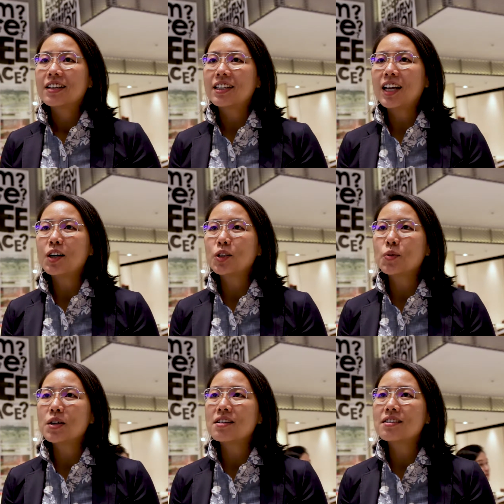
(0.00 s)
then how do
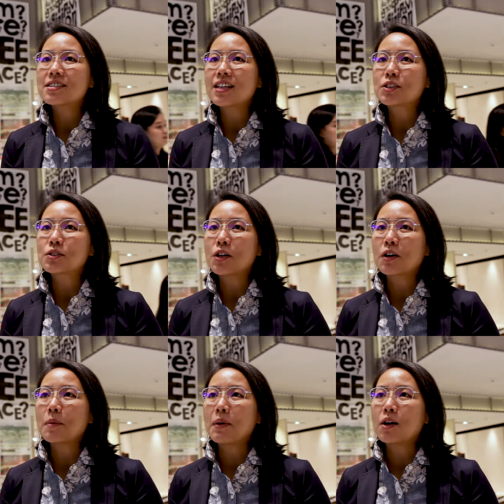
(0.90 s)
we start to
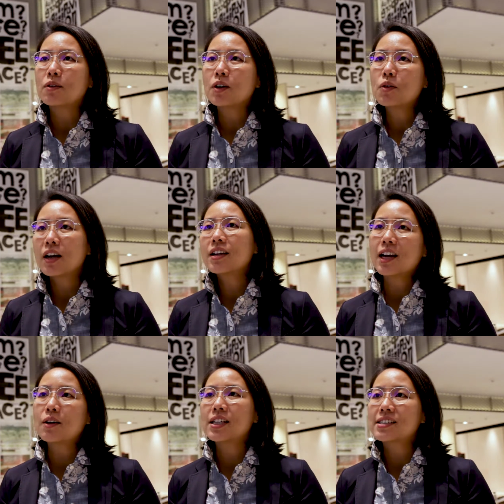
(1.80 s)
talk about, okay,
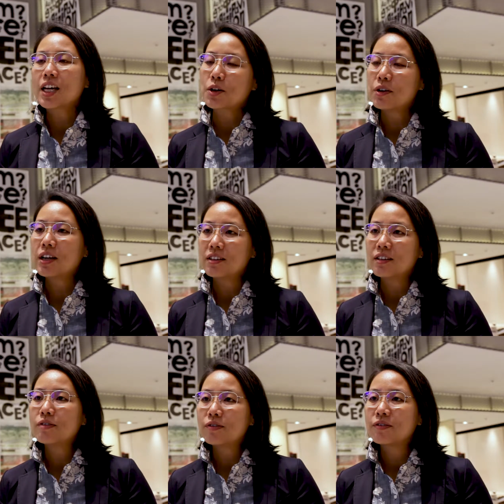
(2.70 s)
now let's get
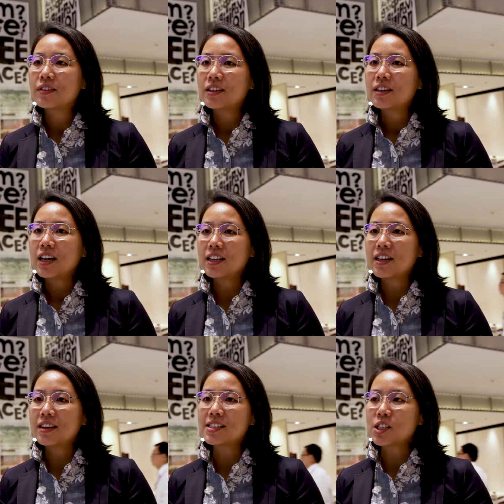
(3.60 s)
creative, and
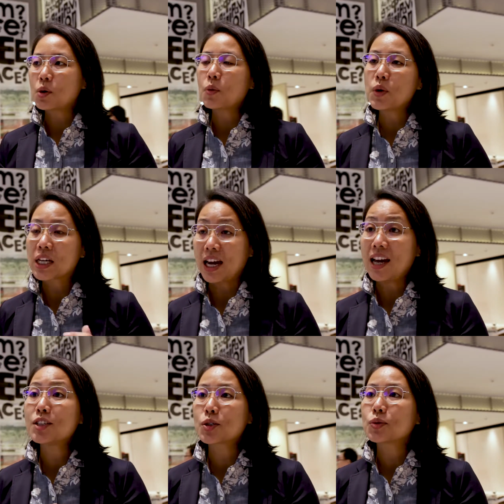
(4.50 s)
then this is what we
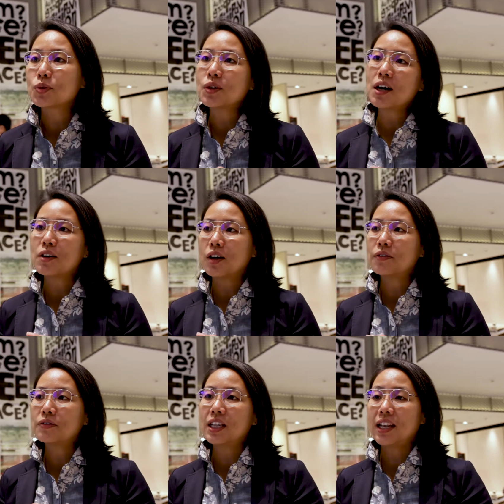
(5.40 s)
can do out of
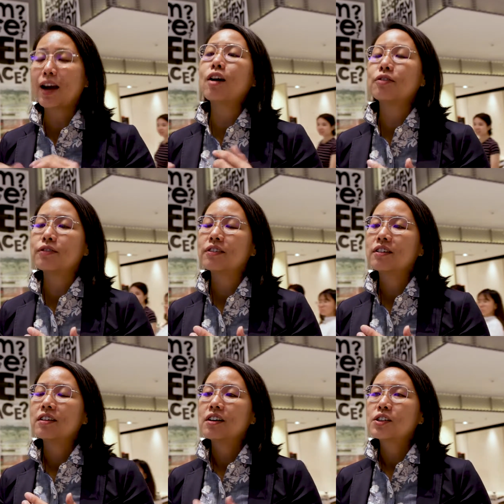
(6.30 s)
the lack-off.
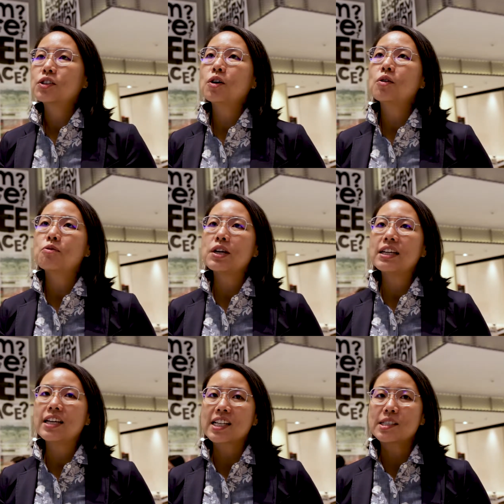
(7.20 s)
So really
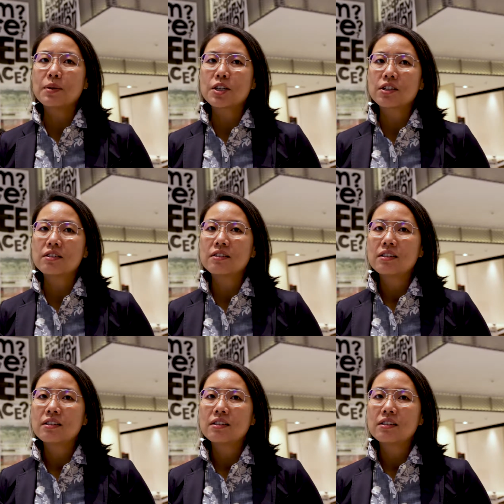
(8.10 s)
the exhibition,